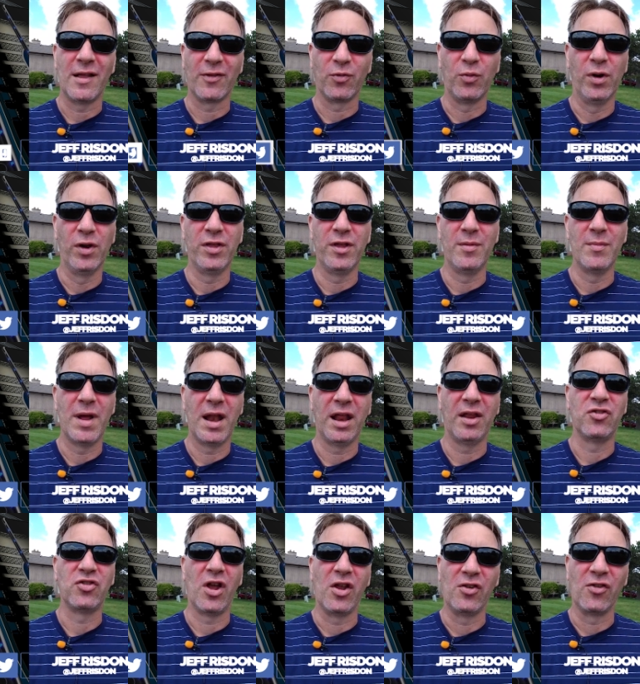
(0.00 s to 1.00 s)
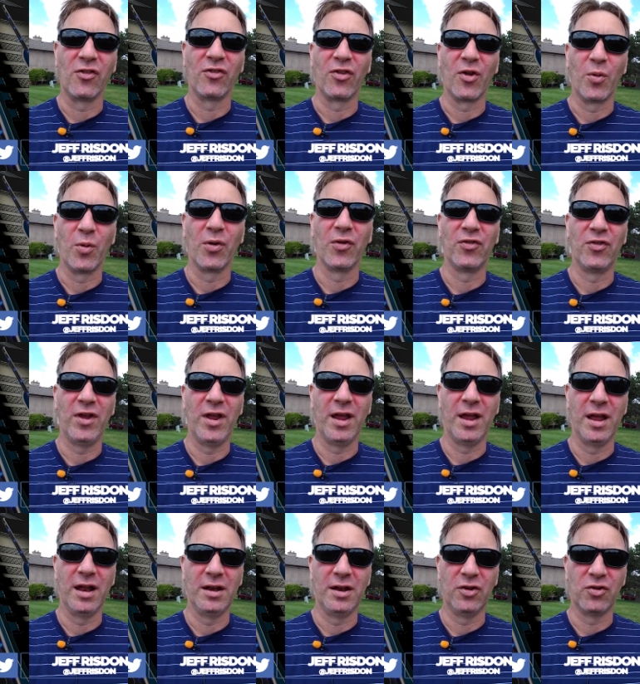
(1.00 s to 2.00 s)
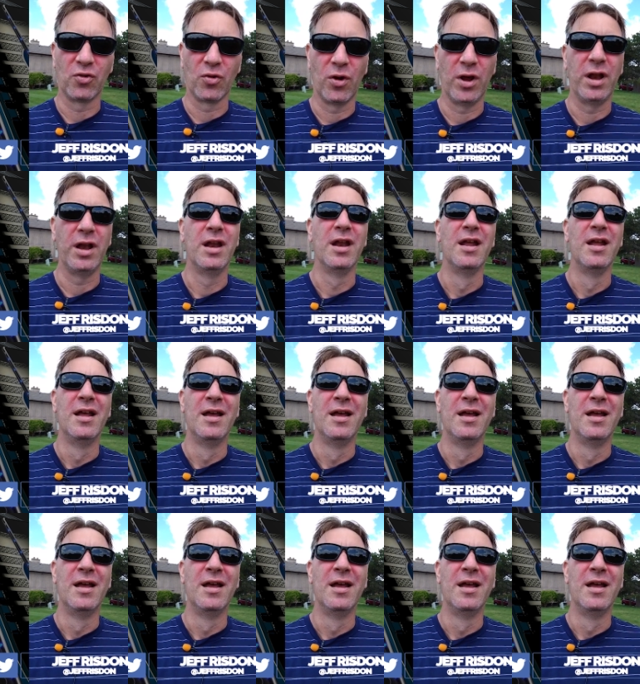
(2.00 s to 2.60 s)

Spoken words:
That's one of the many changes that we're seeing in Detroit.